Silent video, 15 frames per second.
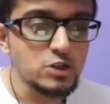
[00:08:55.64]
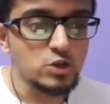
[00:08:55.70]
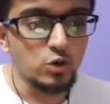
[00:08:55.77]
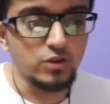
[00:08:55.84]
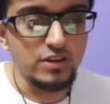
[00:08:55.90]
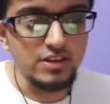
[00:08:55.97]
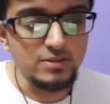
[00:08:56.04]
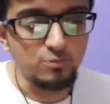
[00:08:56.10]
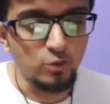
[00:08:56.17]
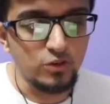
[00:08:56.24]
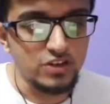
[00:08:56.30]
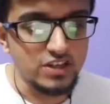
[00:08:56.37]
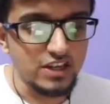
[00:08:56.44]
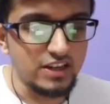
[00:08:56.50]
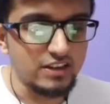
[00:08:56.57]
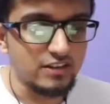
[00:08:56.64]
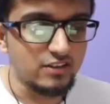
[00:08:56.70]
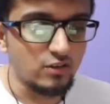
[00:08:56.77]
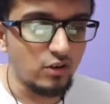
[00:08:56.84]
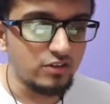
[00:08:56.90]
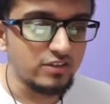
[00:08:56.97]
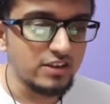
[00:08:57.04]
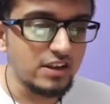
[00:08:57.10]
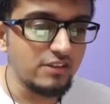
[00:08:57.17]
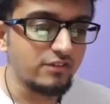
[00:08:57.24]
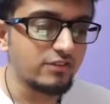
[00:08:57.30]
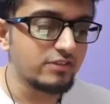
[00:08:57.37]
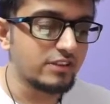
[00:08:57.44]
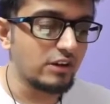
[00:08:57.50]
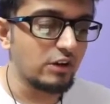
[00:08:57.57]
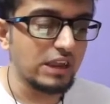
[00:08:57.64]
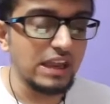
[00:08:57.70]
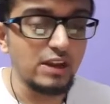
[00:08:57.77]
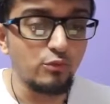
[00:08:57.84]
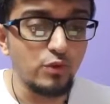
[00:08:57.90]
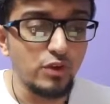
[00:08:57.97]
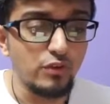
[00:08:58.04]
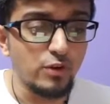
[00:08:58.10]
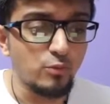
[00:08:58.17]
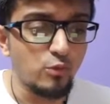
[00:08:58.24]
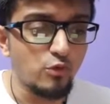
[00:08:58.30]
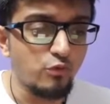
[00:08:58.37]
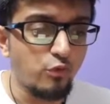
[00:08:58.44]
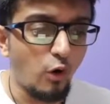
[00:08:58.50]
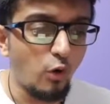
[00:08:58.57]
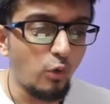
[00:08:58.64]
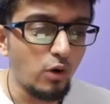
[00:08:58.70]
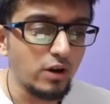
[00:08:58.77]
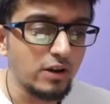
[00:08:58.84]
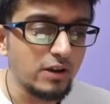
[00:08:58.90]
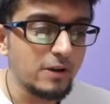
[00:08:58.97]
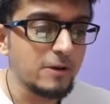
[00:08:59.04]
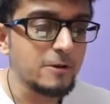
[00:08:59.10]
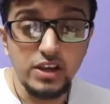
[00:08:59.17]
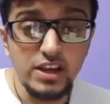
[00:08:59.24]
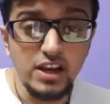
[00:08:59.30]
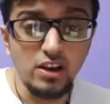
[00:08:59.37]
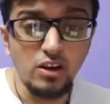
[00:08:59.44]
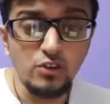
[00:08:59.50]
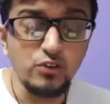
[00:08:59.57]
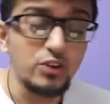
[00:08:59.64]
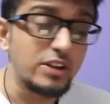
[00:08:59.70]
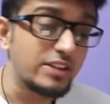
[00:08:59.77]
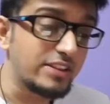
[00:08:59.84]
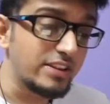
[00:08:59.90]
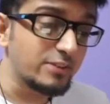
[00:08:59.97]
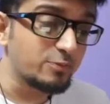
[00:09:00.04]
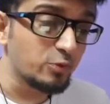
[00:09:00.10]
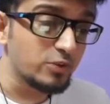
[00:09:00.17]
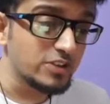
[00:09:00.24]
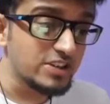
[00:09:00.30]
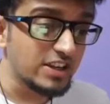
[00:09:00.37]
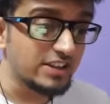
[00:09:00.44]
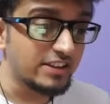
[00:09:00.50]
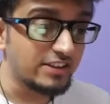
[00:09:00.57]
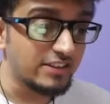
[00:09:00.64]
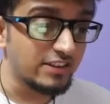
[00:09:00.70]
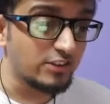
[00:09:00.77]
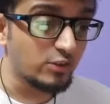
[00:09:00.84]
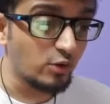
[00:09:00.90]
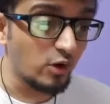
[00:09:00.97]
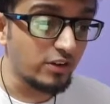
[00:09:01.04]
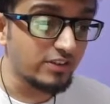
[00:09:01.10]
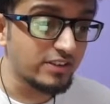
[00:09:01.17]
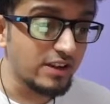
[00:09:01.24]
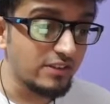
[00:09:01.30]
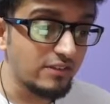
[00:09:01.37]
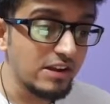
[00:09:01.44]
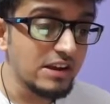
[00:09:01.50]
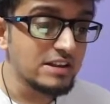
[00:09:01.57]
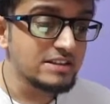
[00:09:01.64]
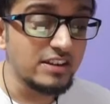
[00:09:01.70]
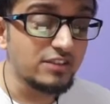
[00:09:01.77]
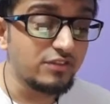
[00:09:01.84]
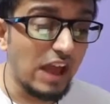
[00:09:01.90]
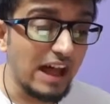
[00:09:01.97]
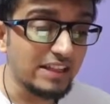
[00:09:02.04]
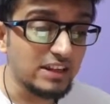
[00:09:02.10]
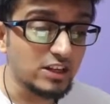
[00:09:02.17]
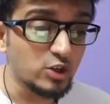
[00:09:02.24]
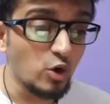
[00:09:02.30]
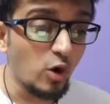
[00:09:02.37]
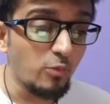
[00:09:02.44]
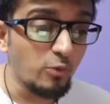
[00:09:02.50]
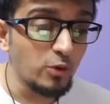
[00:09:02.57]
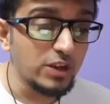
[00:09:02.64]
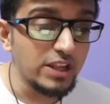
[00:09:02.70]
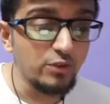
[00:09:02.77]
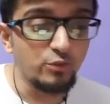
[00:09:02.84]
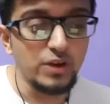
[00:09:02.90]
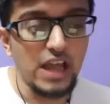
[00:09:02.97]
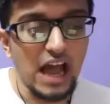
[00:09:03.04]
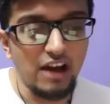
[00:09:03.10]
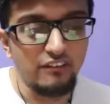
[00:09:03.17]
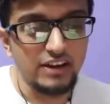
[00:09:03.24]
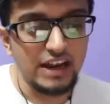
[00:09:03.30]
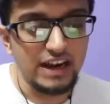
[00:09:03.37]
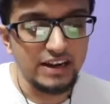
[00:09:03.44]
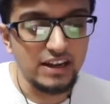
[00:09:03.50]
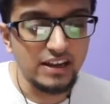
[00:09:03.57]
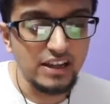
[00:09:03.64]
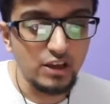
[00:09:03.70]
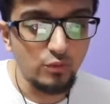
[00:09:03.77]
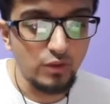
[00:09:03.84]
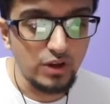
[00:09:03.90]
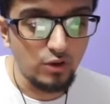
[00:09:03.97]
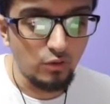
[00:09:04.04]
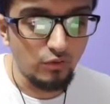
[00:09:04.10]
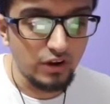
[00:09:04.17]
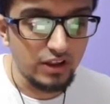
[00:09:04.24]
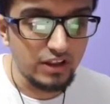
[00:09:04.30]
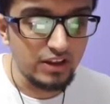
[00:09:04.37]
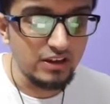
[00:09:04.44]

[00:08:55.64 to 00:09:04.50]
So this position is not safe, so again we will move forward. So here also in this position this is not safe, since at the top only we have an attacking queen over